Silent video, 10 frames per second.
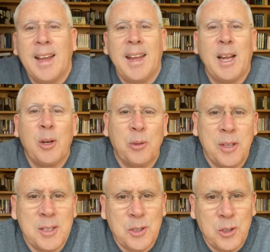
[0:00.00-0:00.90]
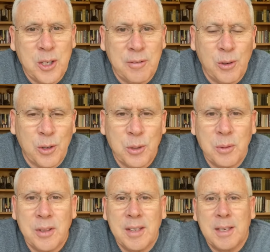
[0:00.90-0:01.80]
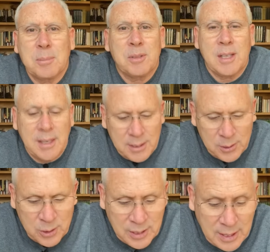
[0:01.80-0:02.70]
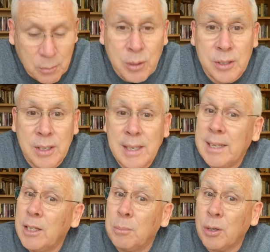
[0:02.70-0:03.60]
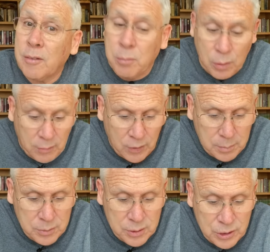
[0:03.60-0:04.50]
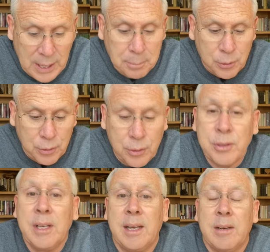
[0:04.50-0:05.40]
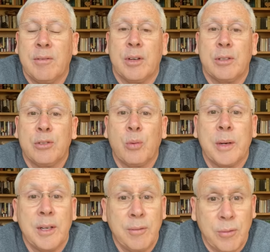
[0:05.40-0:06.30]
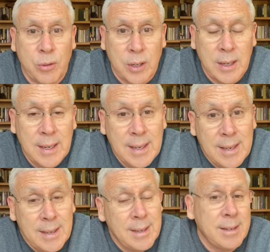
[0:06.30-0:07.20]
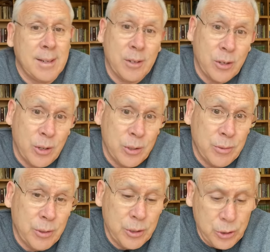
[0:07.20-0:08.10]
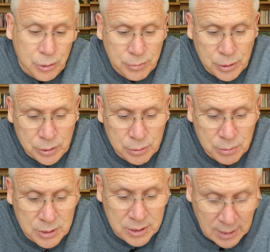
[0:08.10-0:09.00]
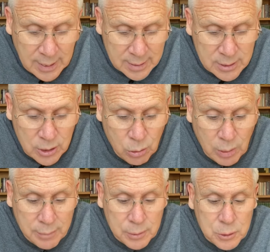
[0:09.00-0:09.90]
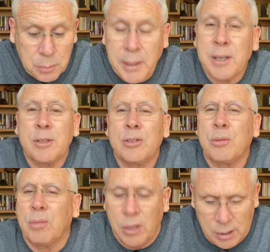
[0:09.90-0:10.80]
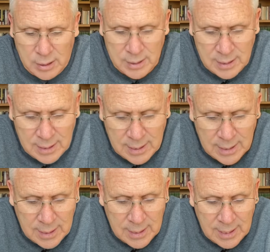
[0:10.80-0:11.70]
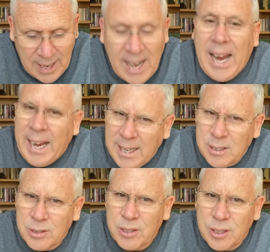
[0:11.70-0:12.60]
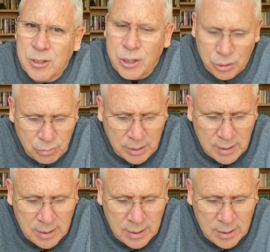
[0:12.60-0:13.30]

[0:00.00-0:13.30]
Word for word: Hello, this is Geoff Oker with In Depth Studies. Today we're in the book of Proverbs, chapter 13, verse 24, another controversial verse which says, Whoever spares the rod hates their children,